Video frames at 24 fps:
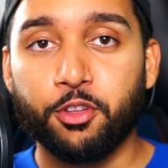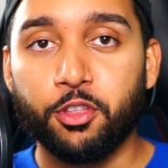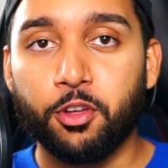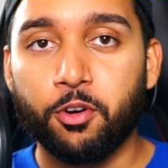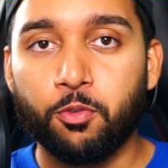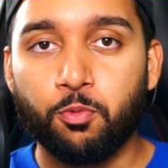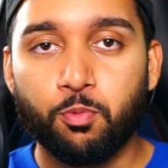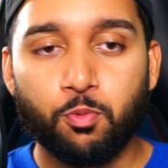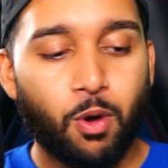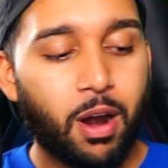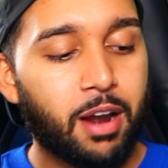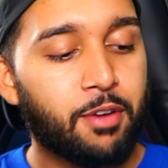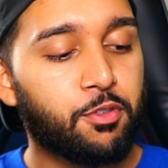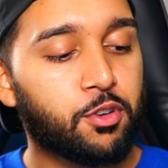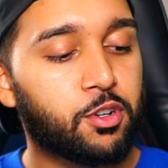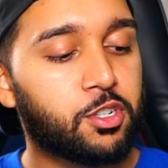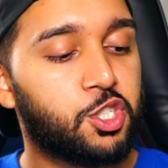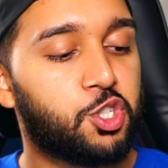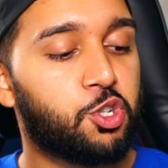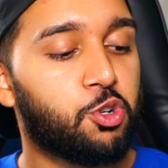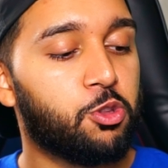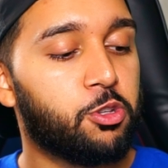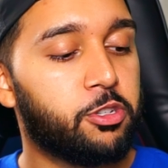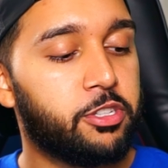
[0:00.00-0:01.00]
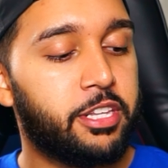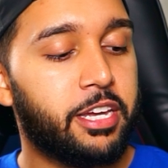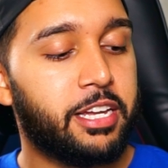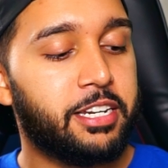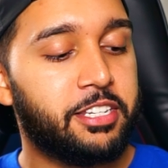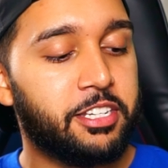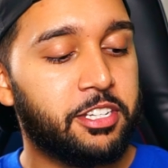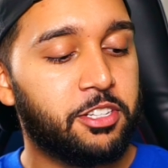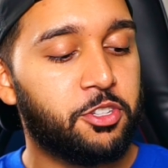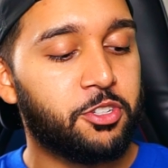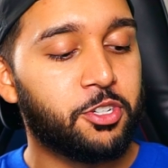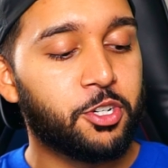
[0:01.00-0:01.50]
the Rival controller, they
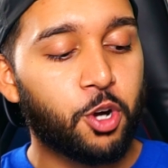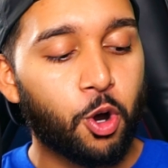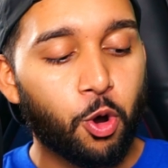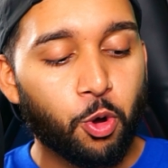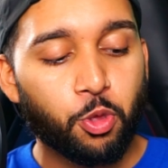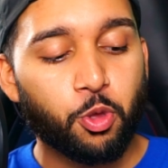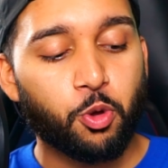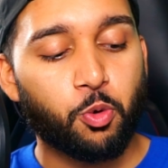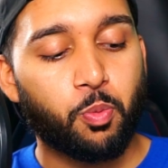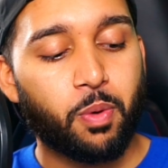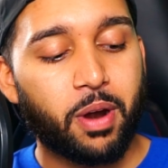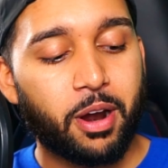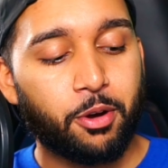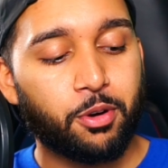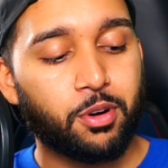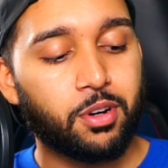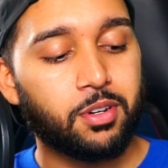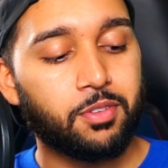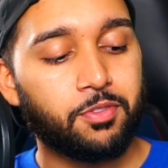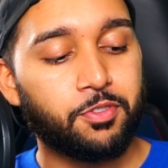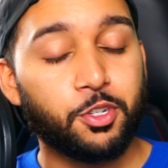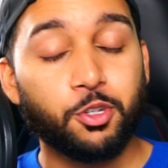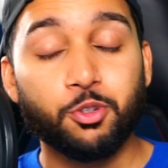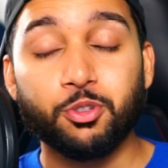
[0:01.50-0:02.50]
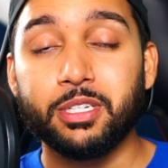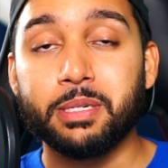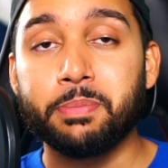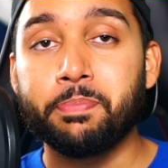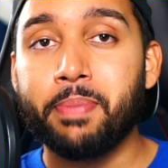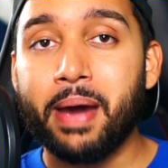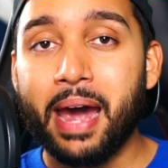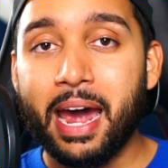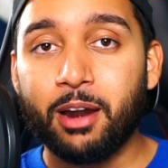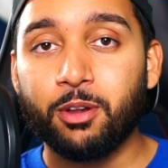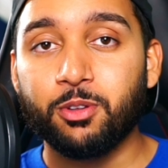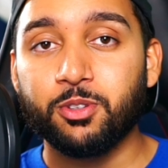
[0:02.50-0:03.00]
did go the route of using
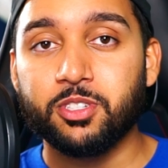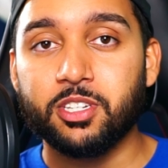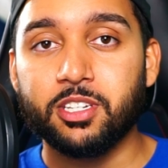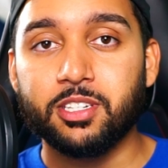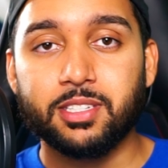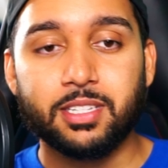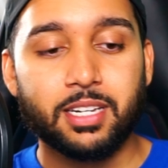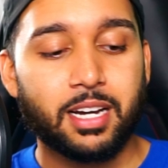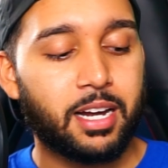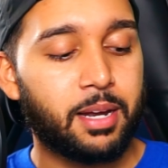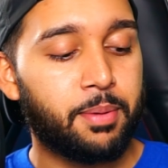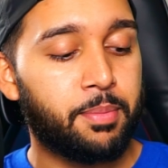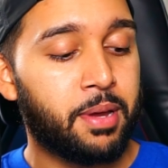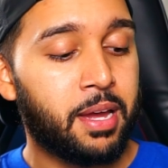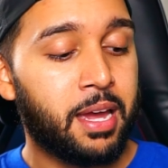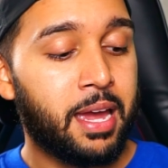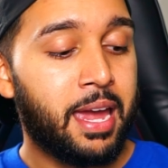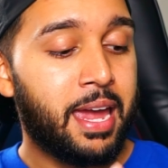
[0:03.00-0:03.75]
paddles this time.